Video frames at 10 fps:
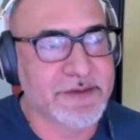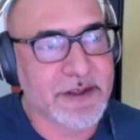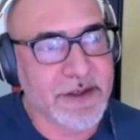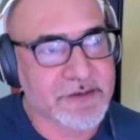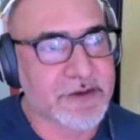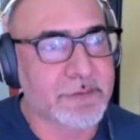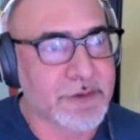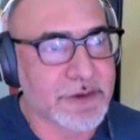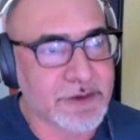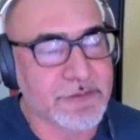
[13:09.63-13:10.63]
that you actually
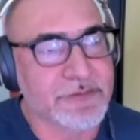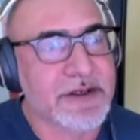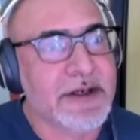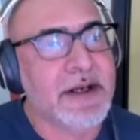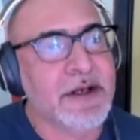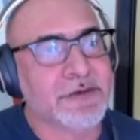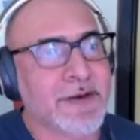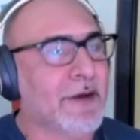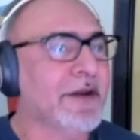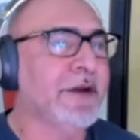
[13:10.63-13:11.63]
want to use. So
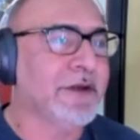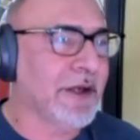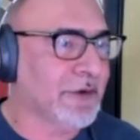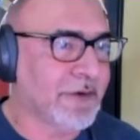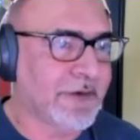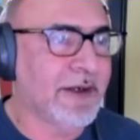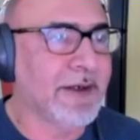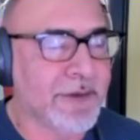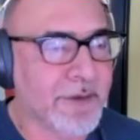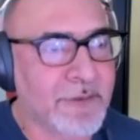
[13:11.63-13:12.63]
now here you got to create
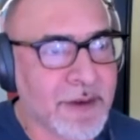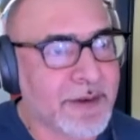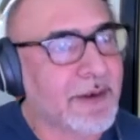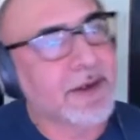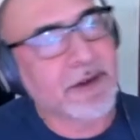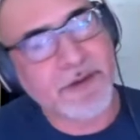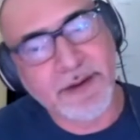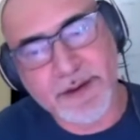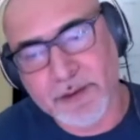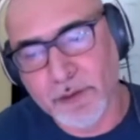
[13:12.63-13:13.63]
another run and then create
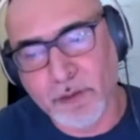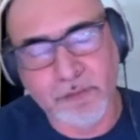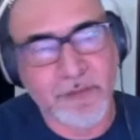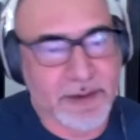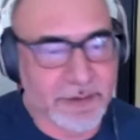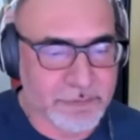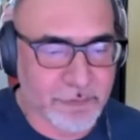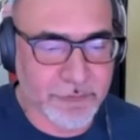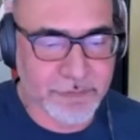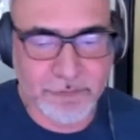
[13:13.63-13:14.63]
another log file, and so
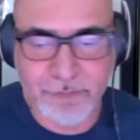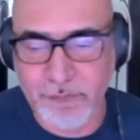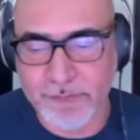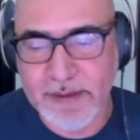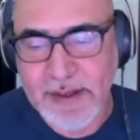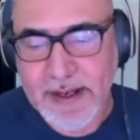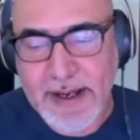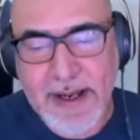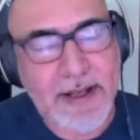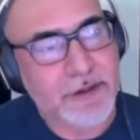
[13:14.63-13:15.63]
on and so forth.
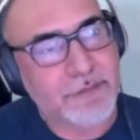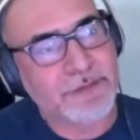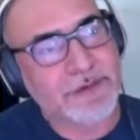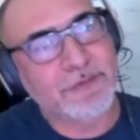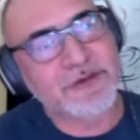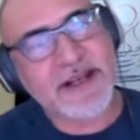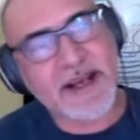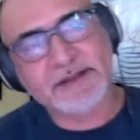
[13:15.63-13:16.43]
And if you take